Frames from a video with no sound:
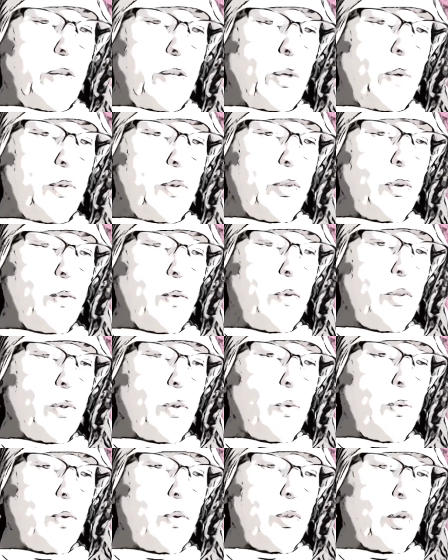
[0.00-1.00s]
Those who
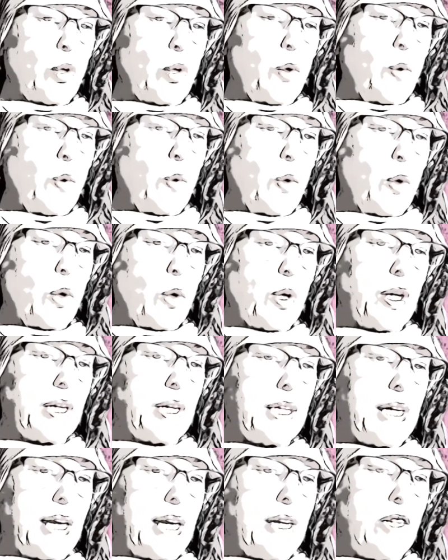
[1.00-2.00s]
do so are
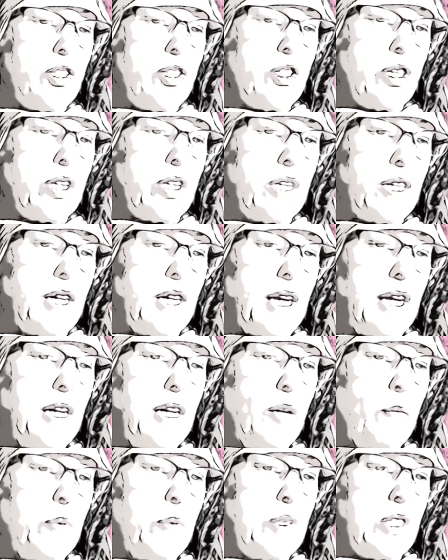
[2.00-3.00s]
engaging
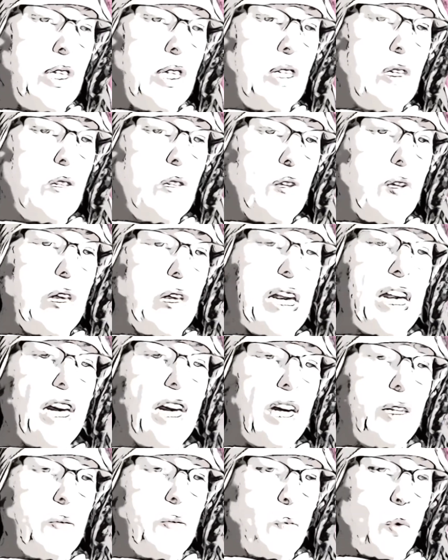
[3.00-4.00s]
in a particularly
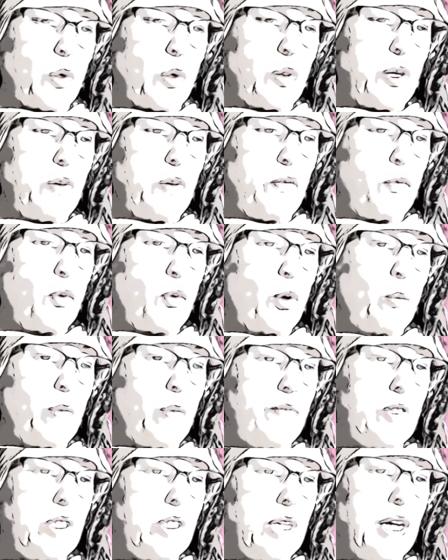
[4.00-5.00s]
unworthy
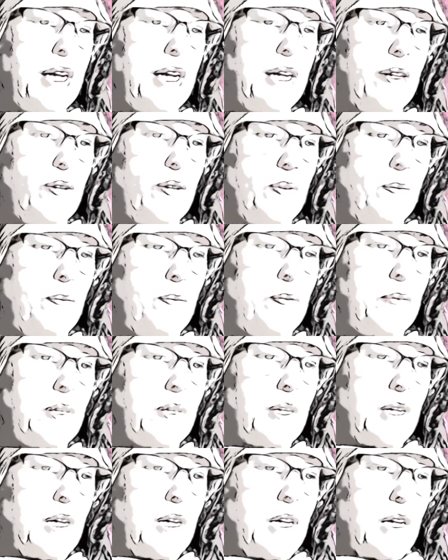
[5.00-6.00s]
form of denial.
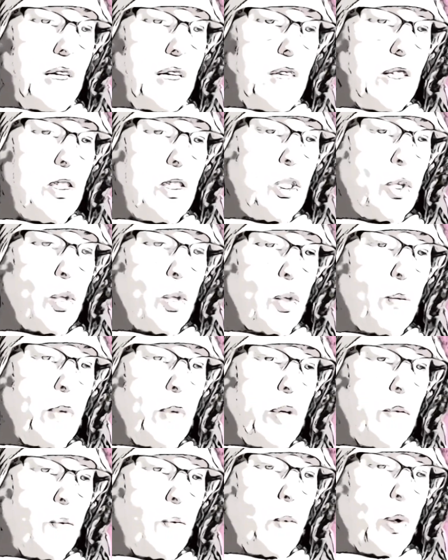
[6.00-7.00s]
The
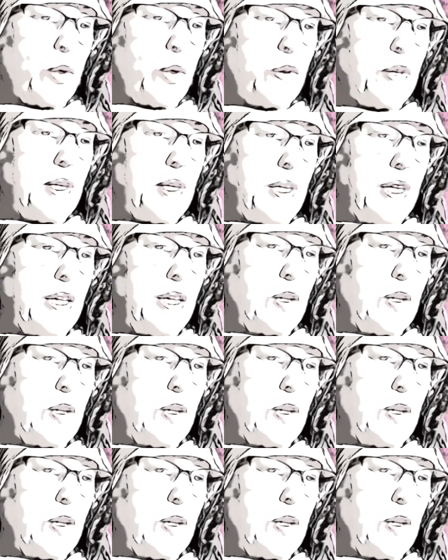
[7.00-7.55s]
term unworthy